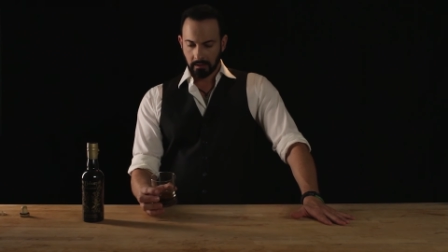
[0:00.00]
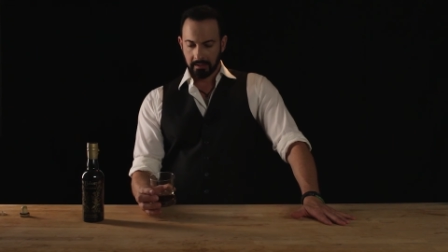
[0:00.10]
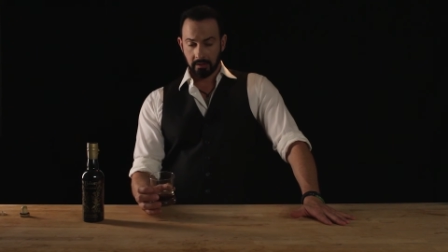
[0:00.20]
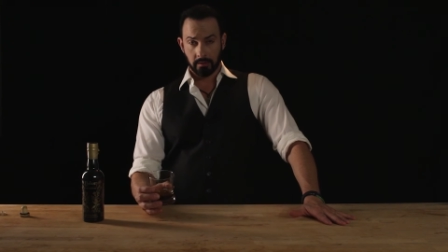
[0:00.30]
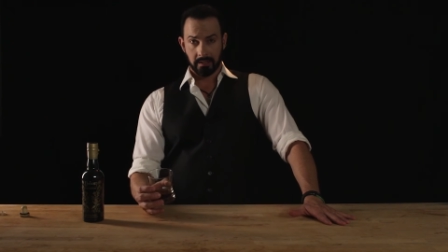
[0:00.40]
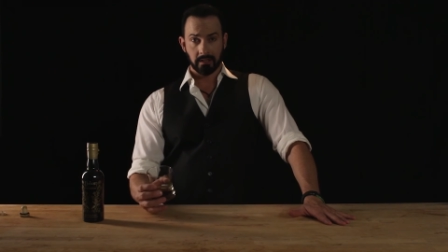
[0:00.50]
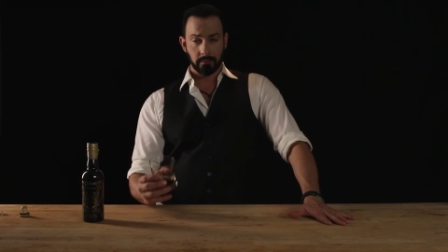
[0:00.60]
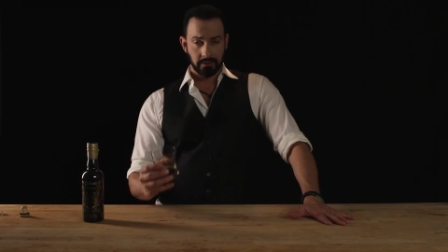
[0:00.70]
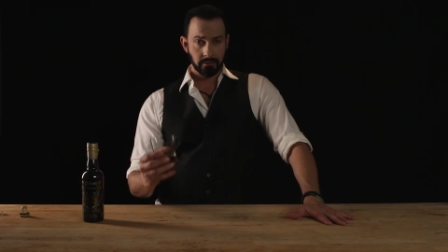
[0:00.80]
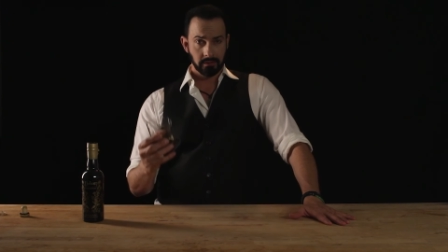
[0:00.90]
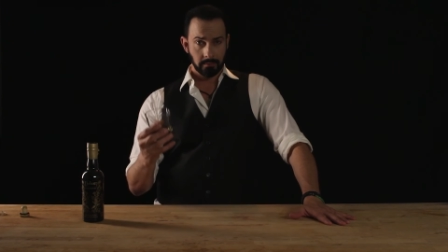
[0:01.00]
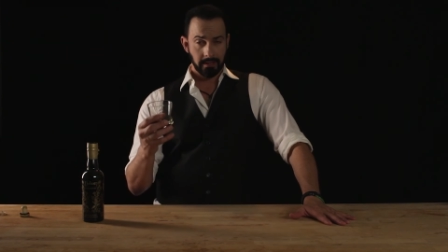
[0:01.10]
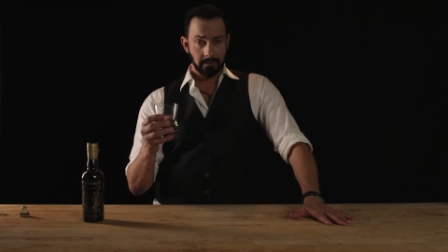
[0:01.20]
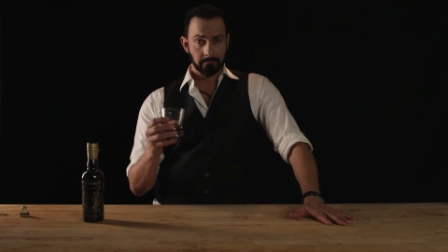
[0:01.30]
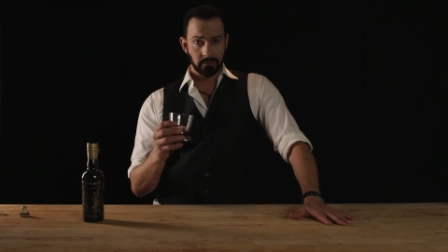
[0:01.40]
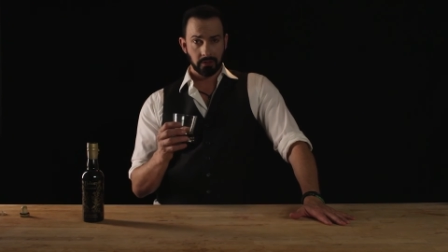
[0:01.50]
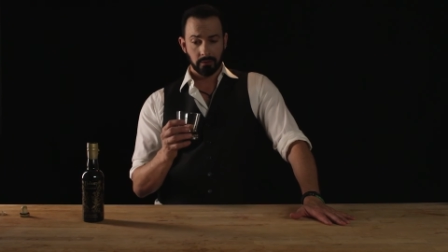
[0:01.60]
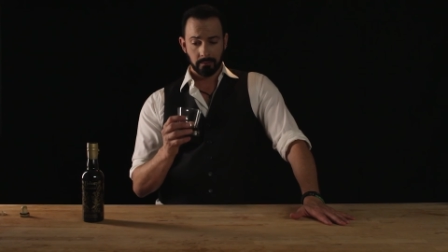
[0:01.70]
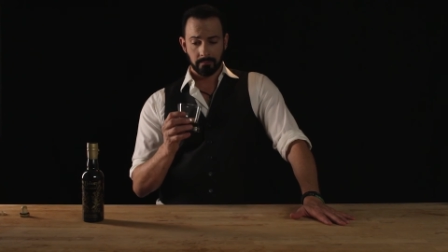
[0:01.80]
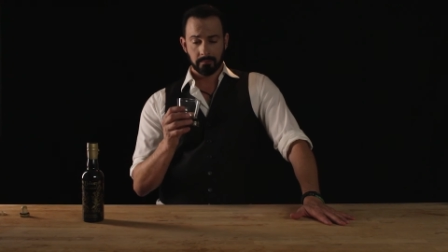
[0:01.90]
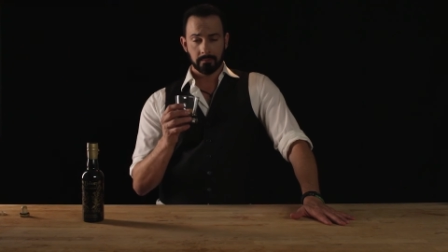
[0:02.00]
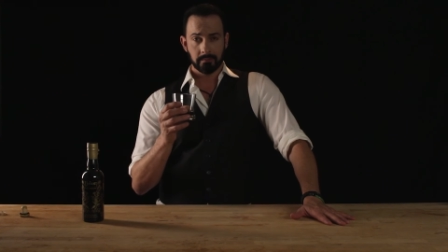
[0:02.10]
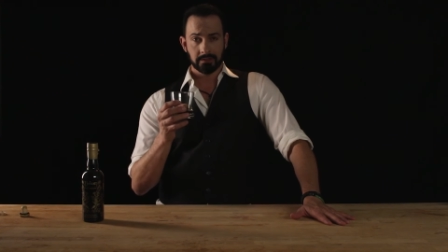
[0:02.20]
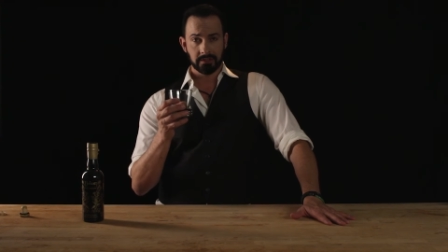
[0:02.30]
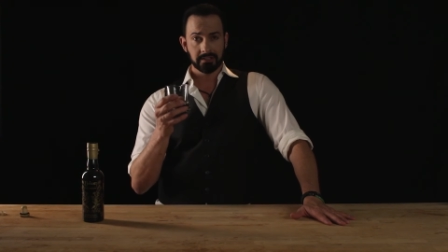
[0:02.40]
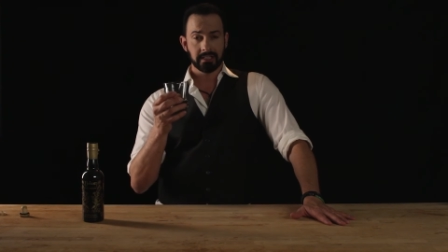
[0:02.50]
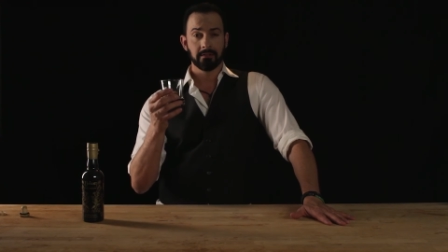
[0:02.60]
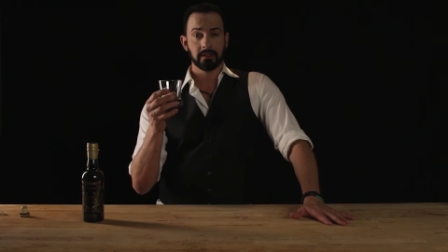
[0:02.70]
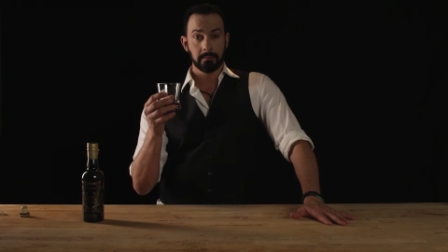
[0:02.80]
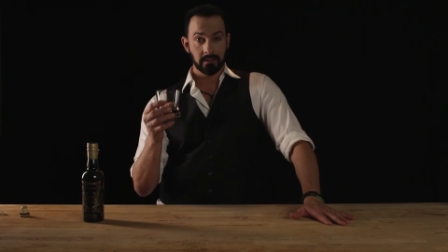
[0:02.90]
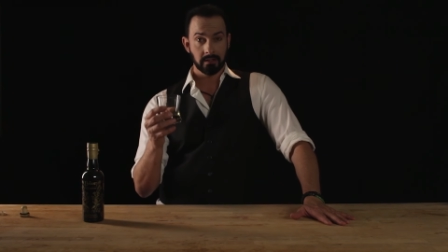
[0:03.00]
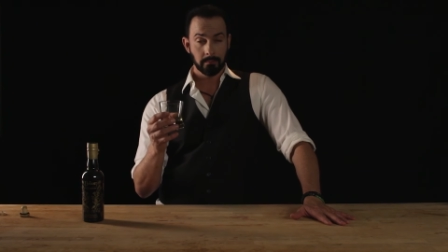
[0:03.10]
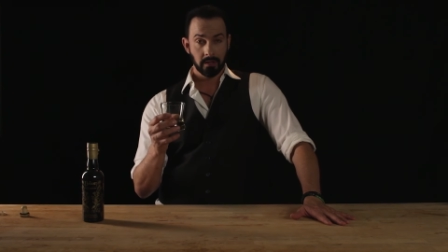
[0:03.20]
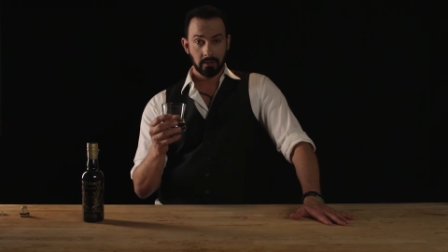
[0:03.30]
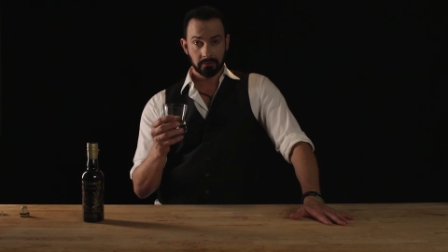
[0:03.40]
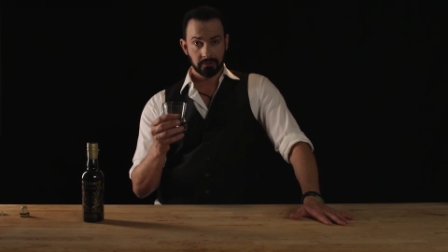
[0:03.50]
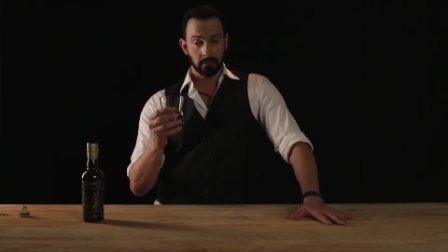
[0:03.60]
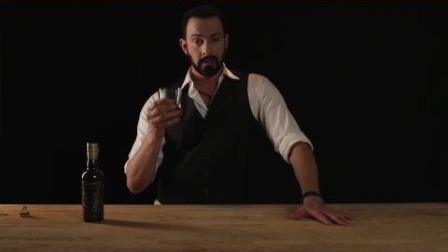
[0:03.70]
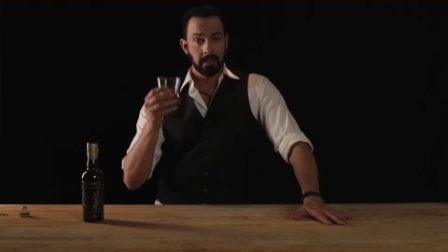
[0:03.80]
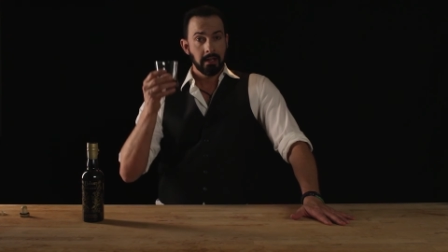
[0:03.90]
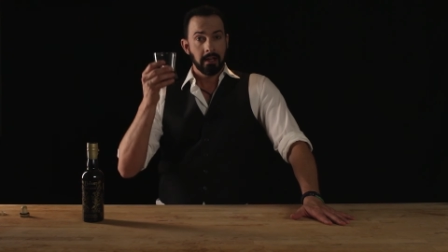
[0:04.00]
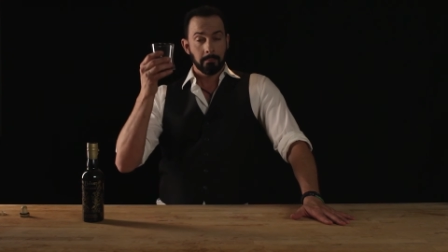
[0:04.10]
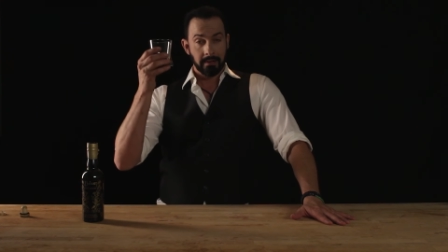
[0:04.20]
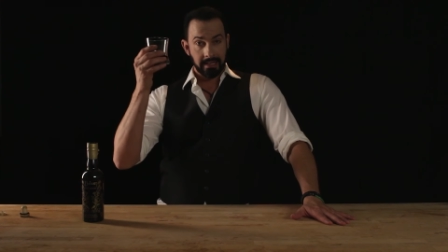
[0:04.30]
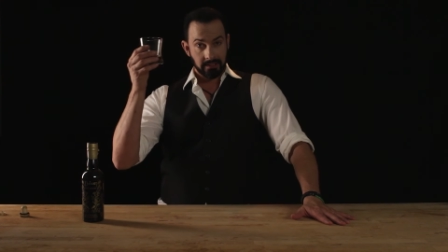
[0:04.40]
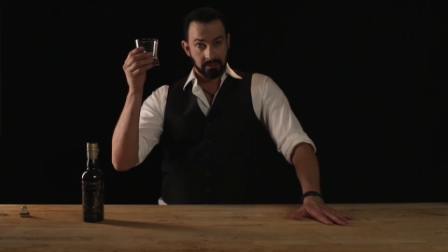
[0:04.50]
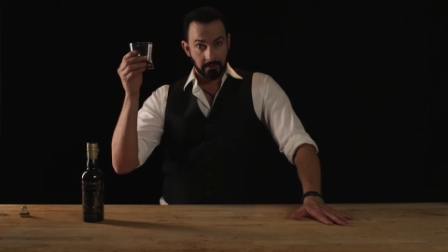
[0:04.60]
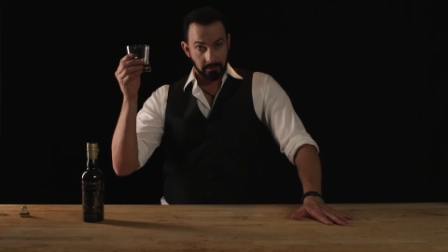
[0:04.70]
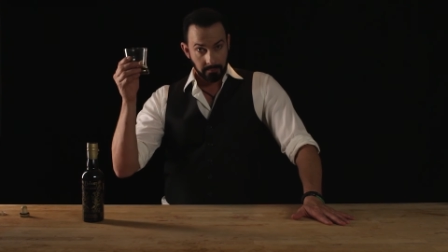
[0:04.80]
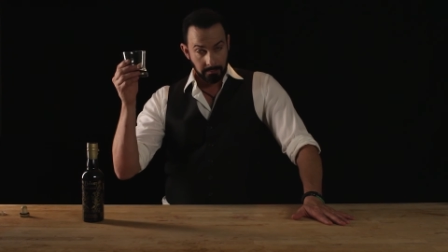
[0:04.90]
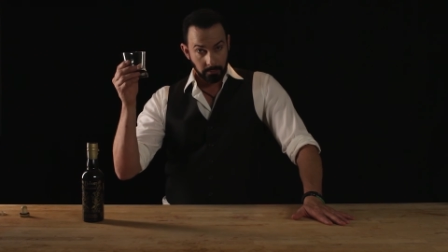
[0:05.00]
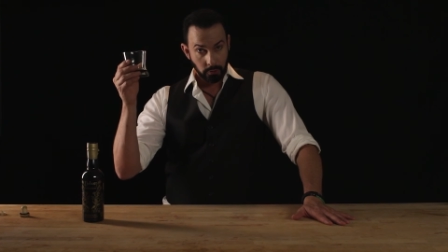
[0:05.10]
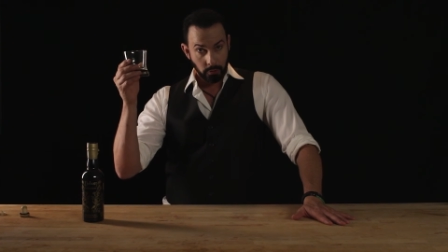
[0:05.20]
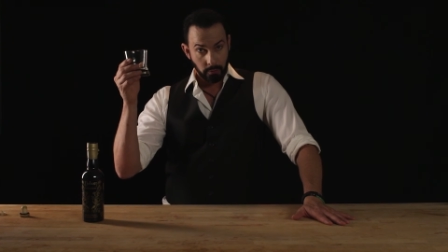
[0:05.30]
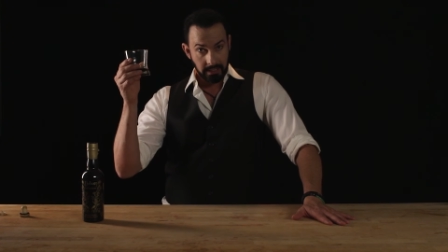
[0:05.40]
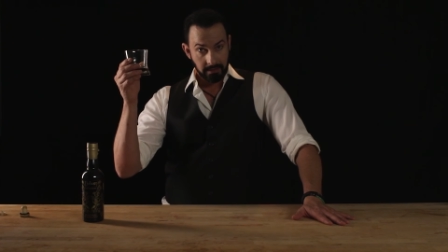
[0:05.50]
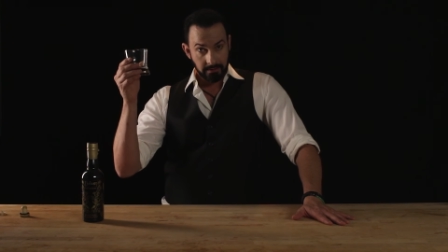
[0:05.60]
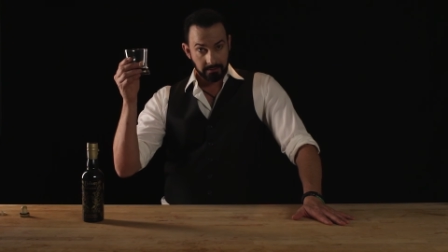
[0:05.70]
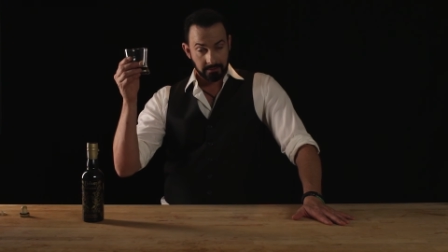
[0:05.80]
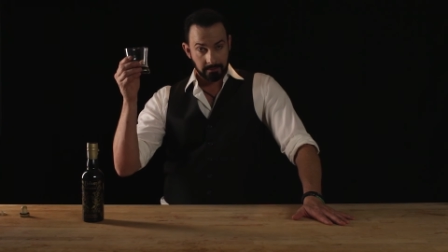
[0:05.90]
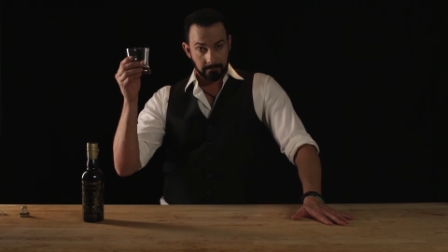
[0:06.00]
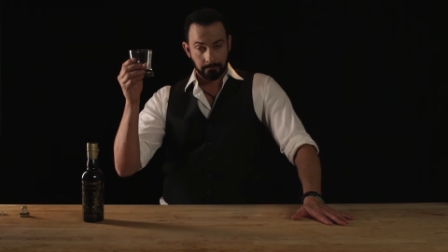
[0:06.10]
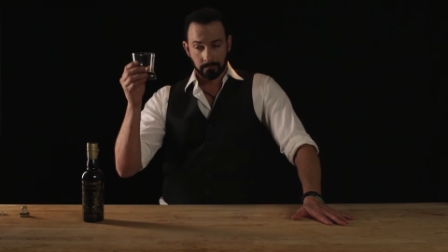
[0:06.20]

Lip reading: Here in America, we do a little of that, so it's nice to have an American Amaro. So my hat's off to the people who created this.